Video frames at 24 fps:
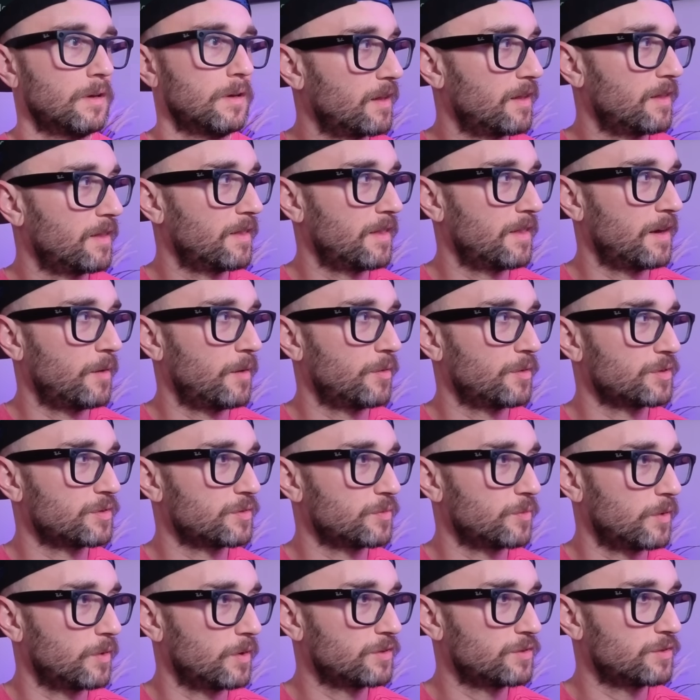That was
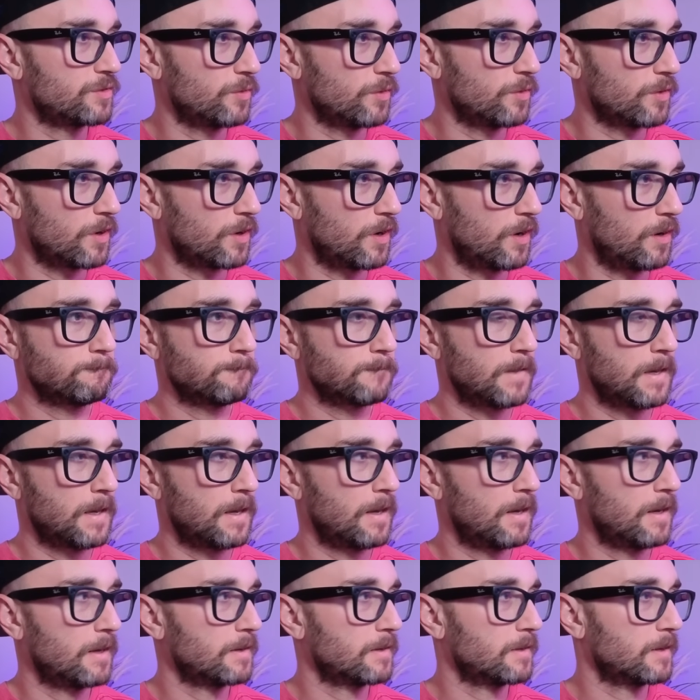one tool call.
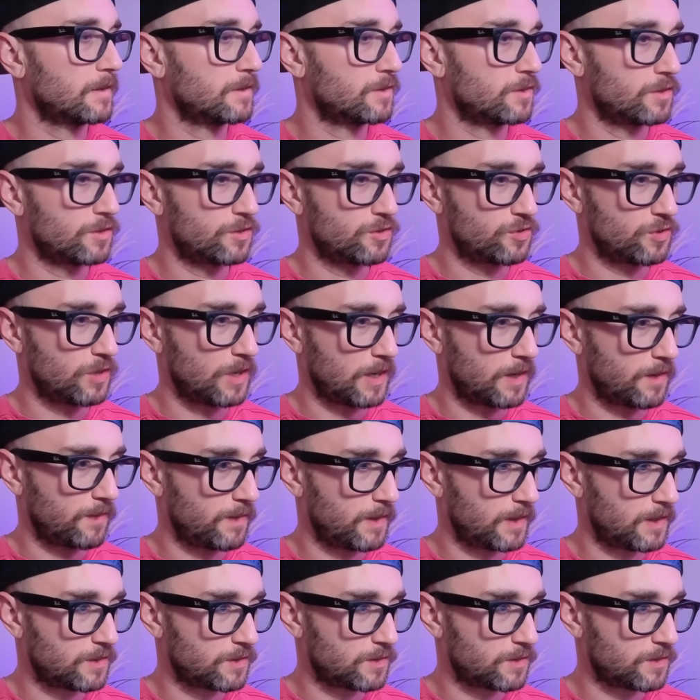And let's just check if that's